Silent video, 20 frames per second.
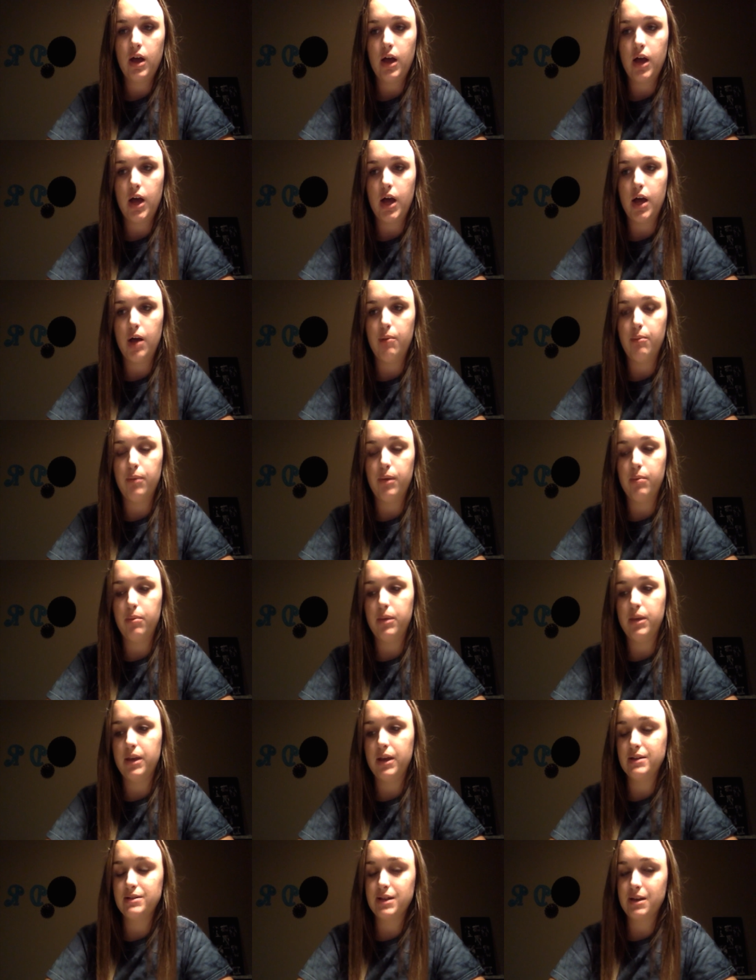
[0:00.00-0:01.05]
but
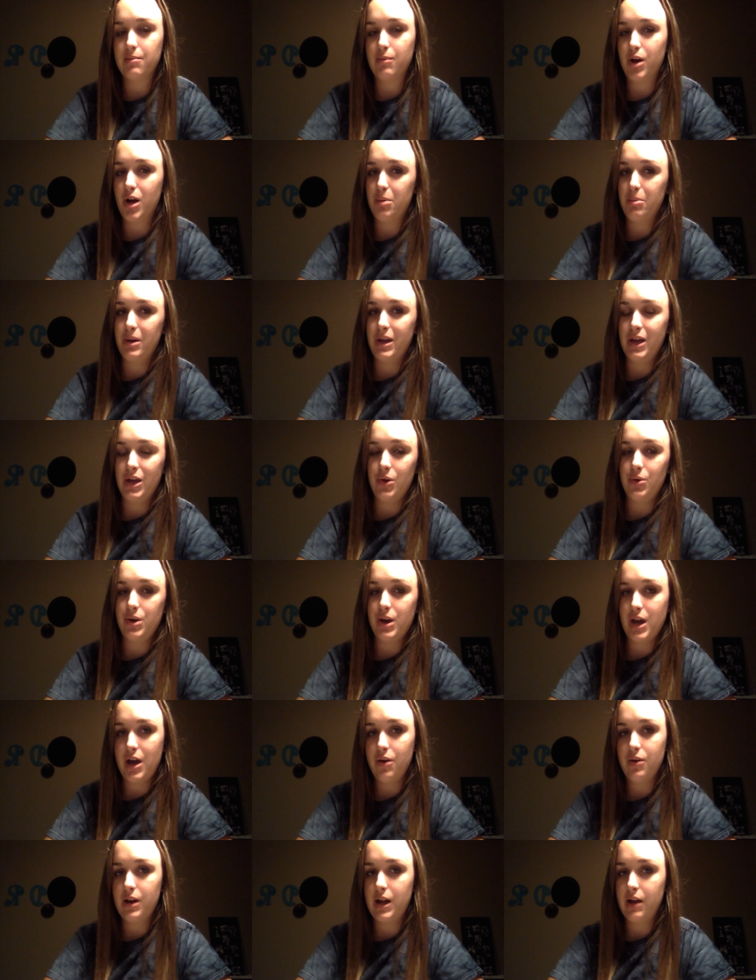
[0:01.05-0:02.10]
because I'm on my own
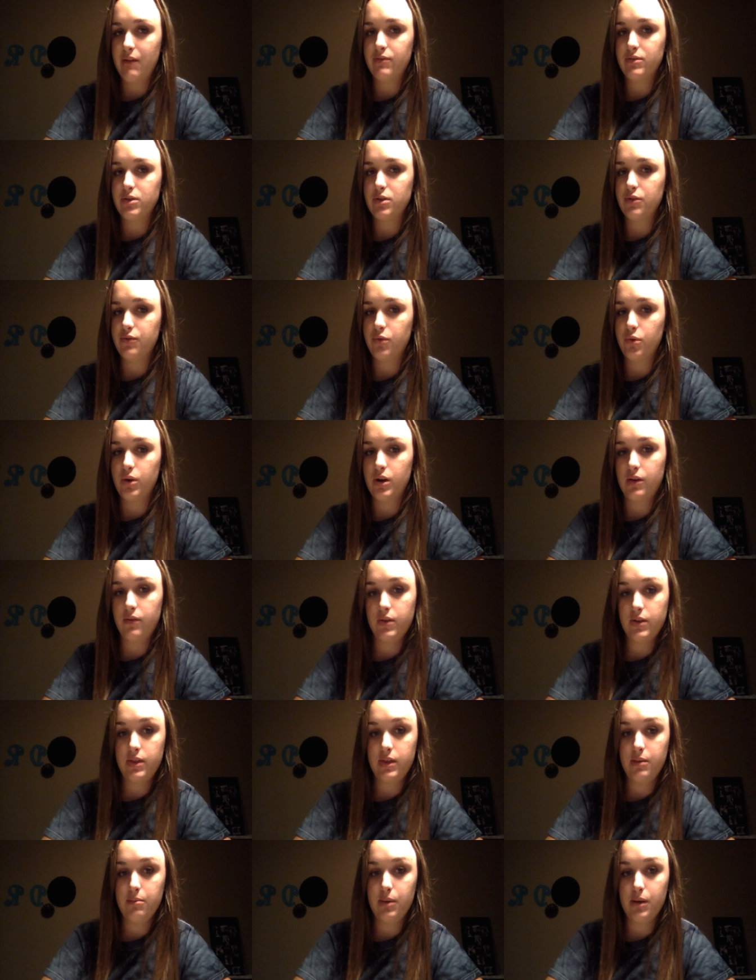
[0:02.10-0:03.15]
now and have to afford
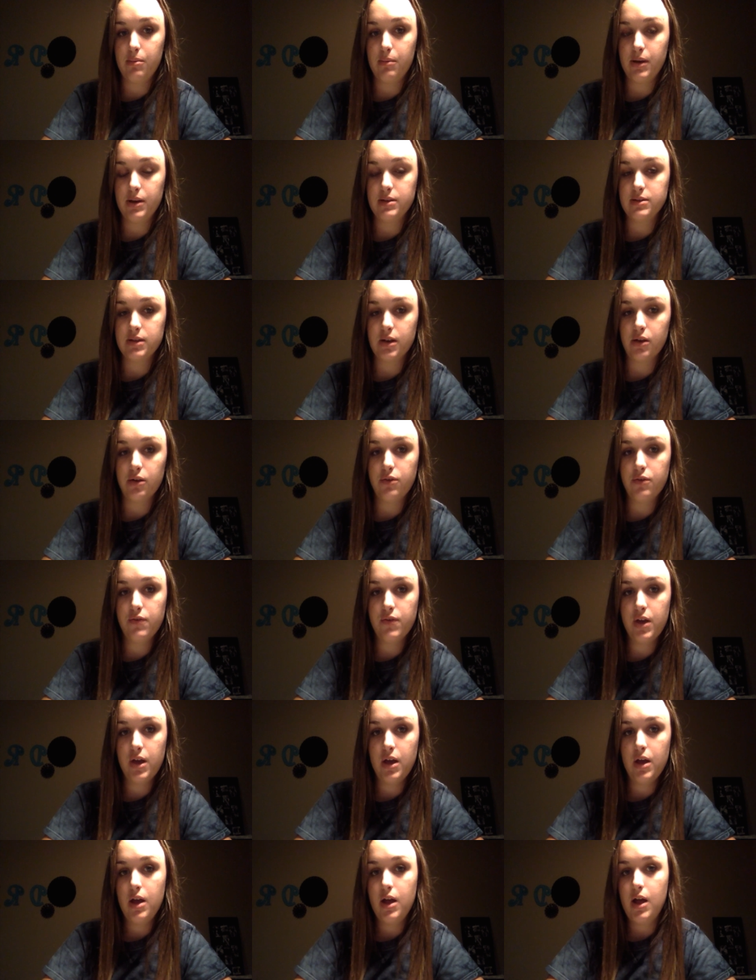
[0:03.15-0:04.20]
everything by myself,
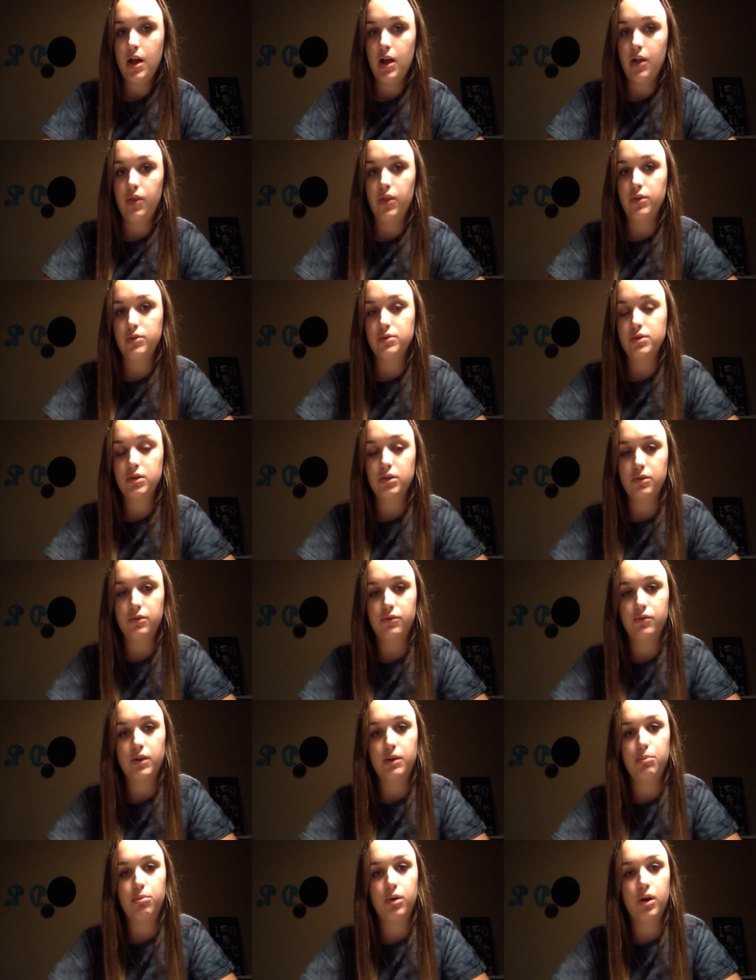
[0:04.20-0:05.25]
those
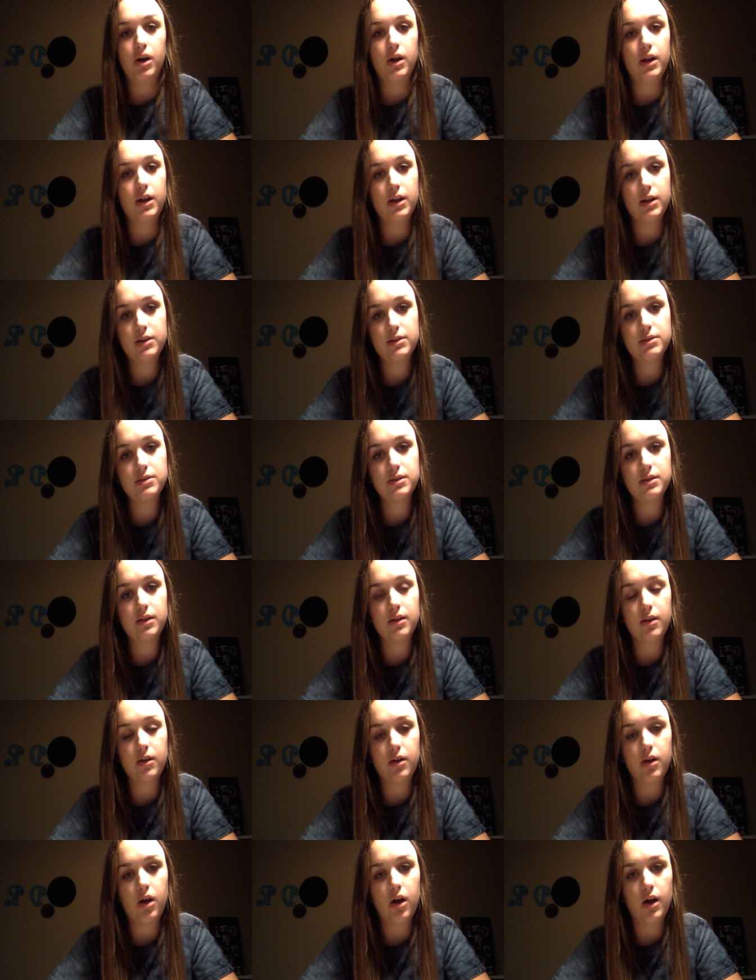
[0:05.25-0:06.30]
gluten-free products
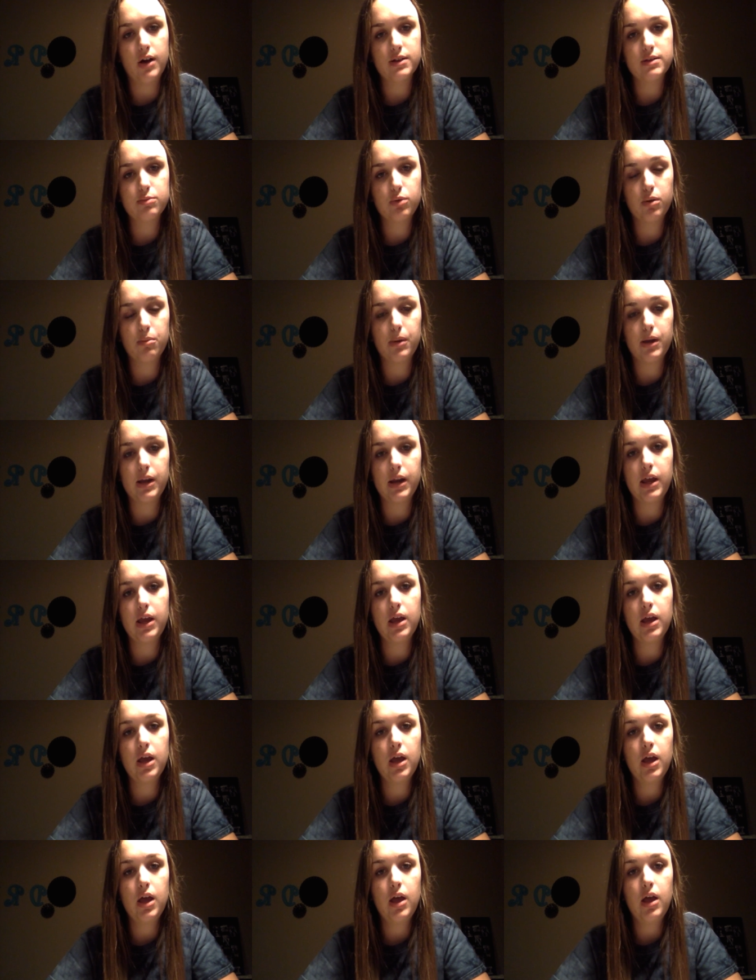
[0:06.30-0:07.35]
cost more money.
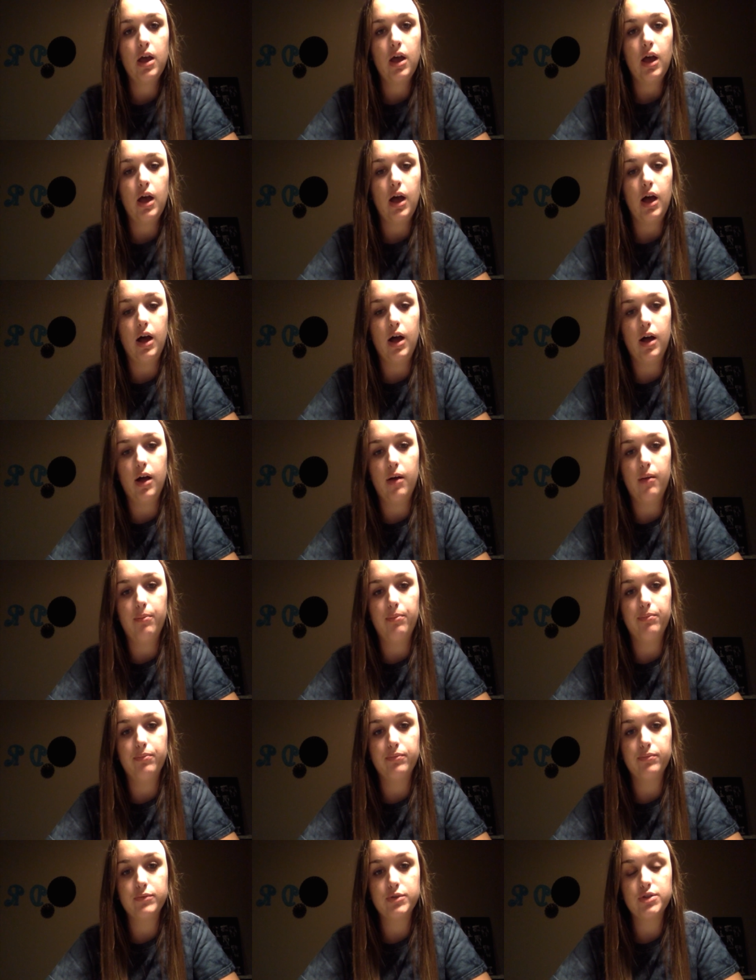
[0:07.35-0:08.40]

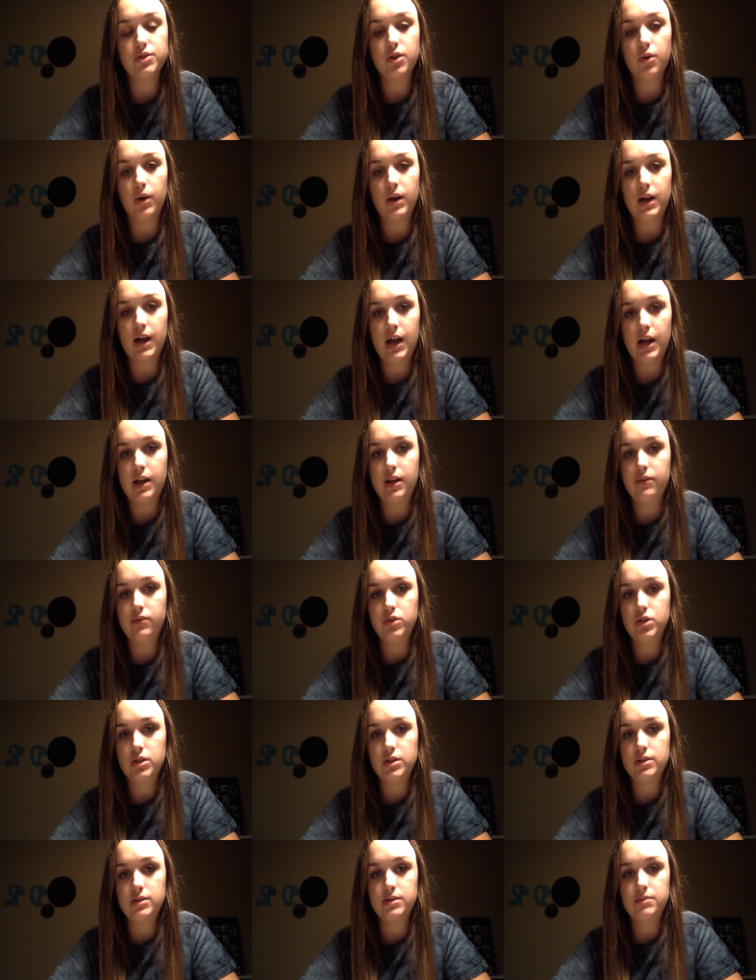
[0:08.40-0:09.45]
So I kind of
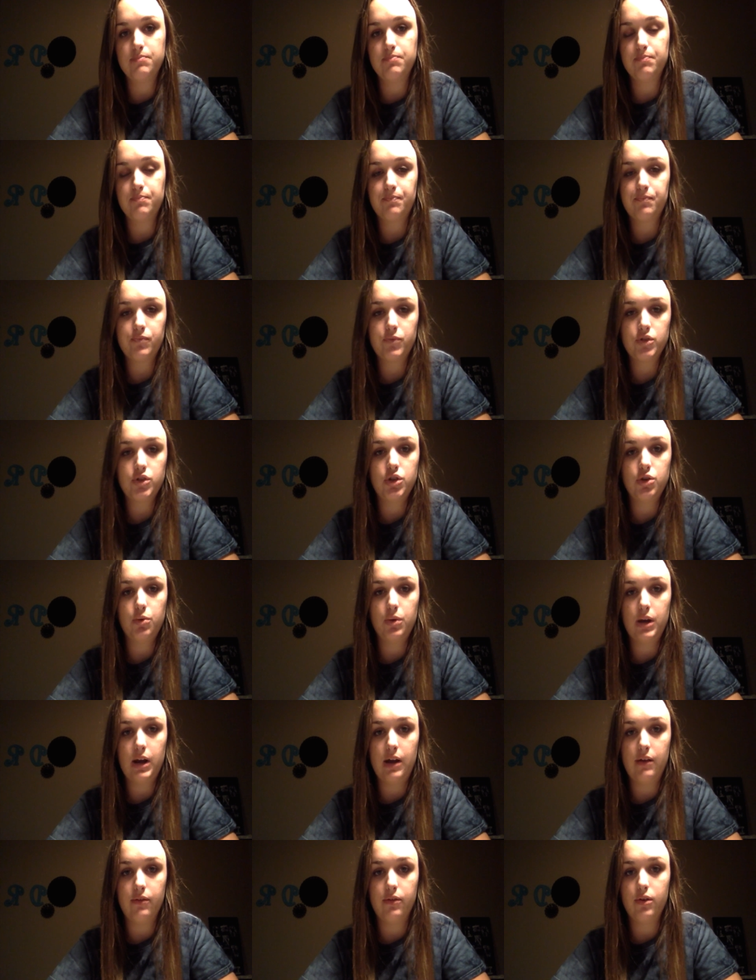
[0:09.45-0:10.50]
just do
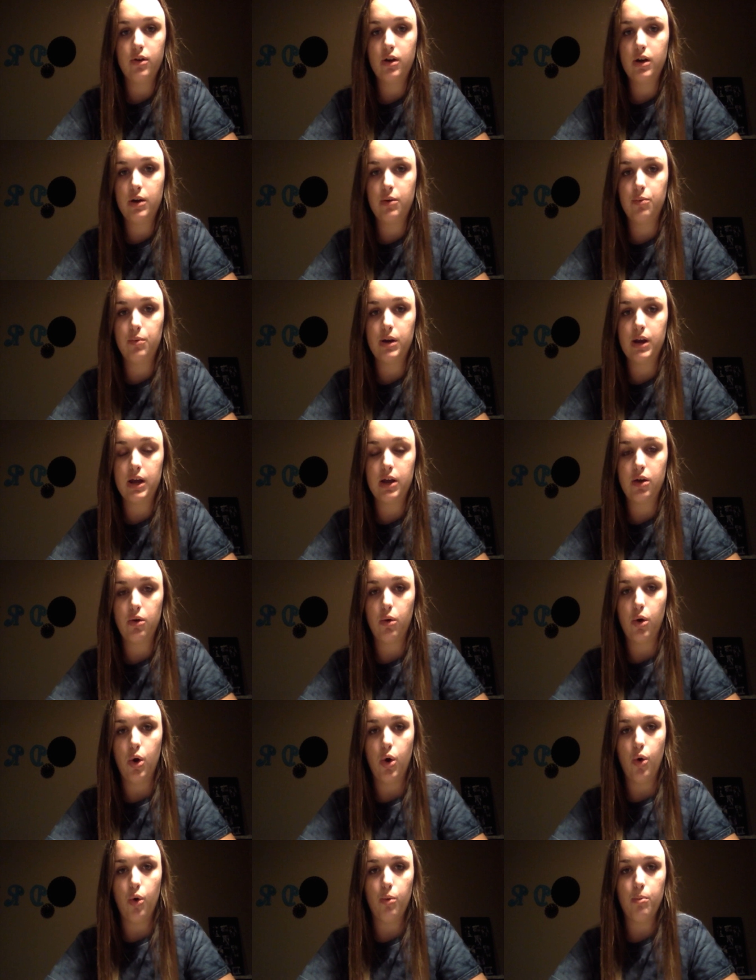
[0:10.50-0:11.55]
whatever, and when I go
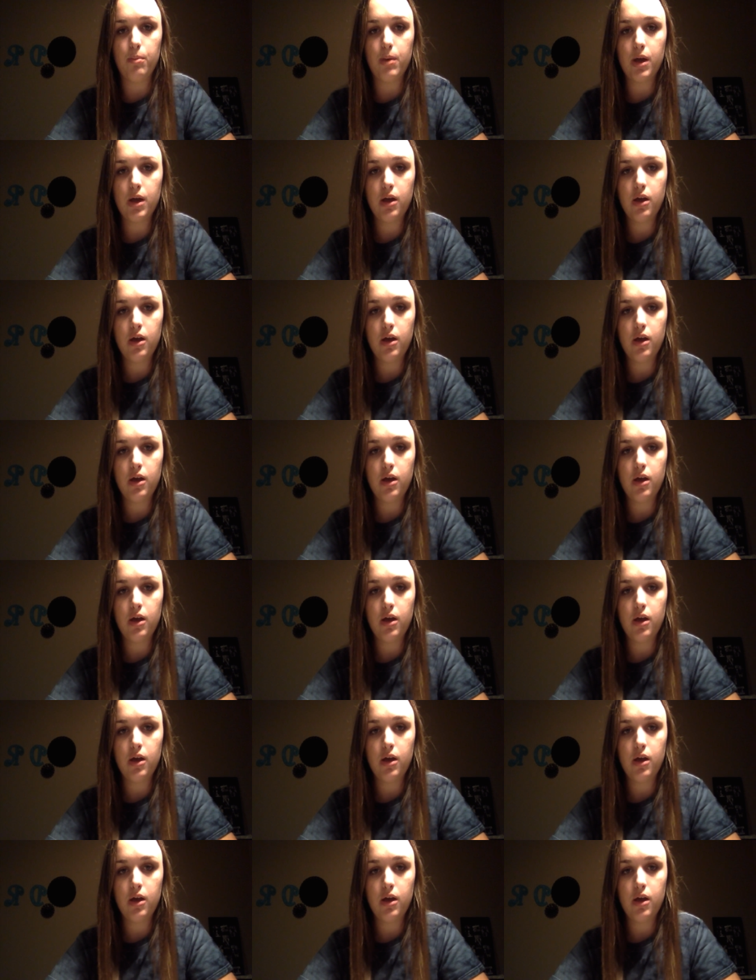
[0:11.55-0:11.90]
home